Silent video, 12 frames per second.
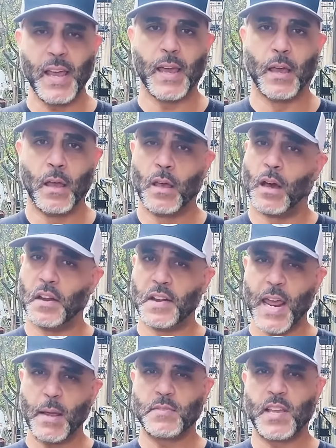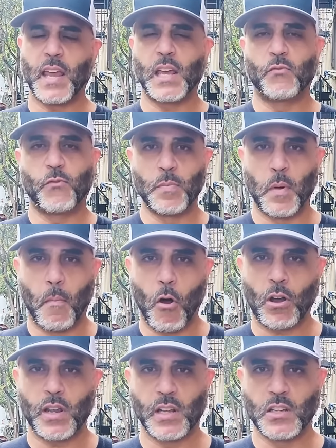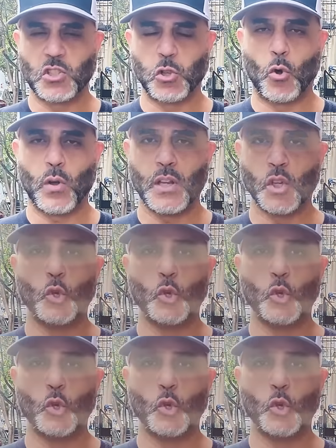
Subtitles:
It, a name taken from the marketing slogan